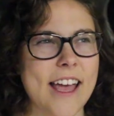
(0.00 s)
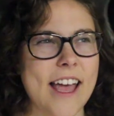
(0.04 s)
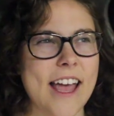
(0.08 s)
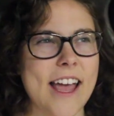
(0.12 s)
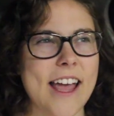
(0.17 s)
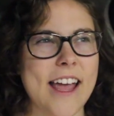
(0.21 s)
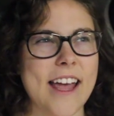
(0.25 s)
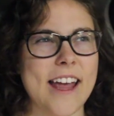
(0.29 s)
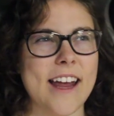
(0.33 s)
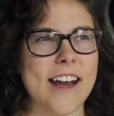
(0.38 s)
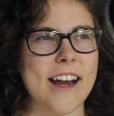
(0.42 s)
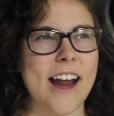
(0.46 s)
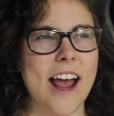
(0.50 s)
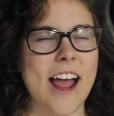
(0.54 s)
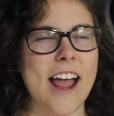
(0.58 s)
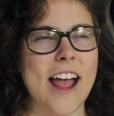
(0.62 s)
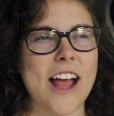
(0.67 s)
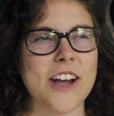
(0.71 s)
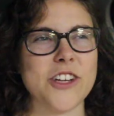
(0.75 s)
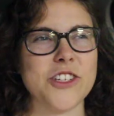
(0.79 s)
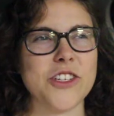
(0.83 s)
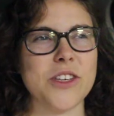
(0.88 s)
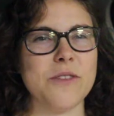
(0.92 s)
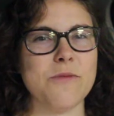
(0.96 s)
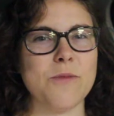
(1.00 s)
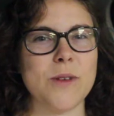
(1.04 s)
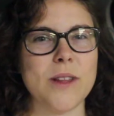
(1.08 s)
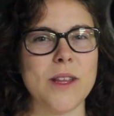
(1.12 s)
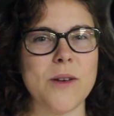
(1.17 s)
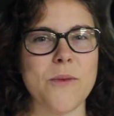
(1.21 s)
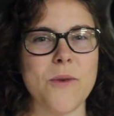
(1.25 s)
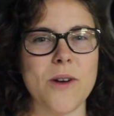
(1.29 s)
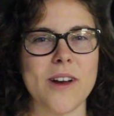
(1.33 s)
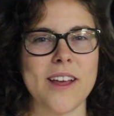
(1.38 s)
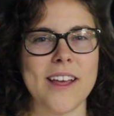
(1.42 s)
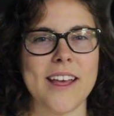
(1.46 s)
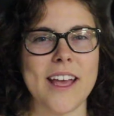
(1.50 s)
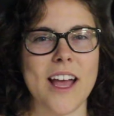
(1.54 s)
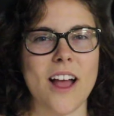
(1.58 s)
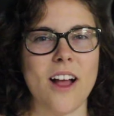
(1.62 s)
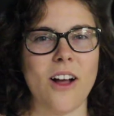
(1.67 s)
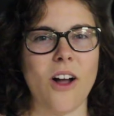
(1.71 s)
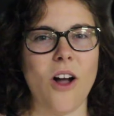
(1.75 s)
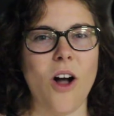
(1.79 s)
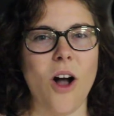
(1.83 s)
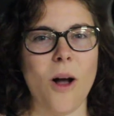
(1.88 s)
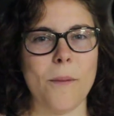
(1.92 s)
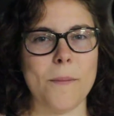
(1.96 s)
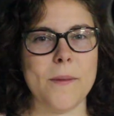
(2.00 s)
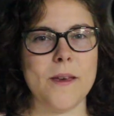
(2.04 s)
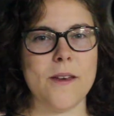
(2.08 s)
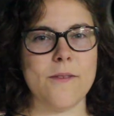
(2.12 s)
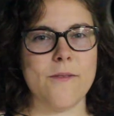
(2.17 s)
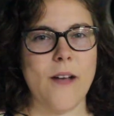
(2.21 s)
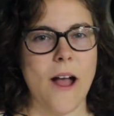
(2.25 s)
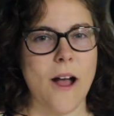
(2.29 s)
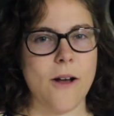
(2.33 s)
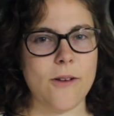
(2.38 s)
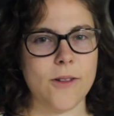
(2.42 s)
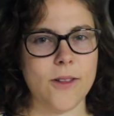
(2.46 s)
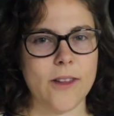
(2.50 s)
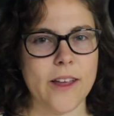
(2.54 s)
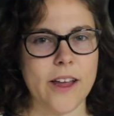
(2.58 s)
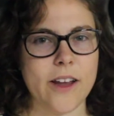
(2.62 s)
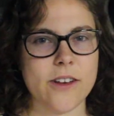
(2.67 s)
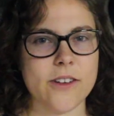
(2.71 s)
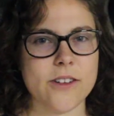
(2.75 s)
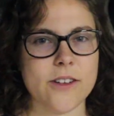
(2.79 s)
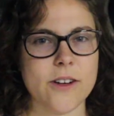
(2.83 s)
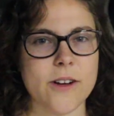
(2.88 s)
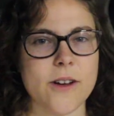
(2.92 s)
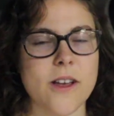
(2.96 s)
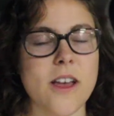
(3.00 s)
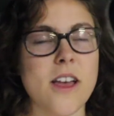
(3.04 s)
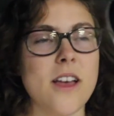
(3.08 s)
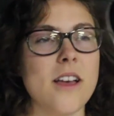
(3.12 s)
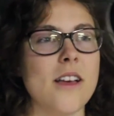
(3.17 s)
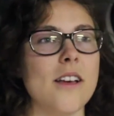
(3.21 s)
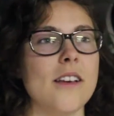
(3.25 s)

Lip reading: And I actually really want to get a copy of Outlander.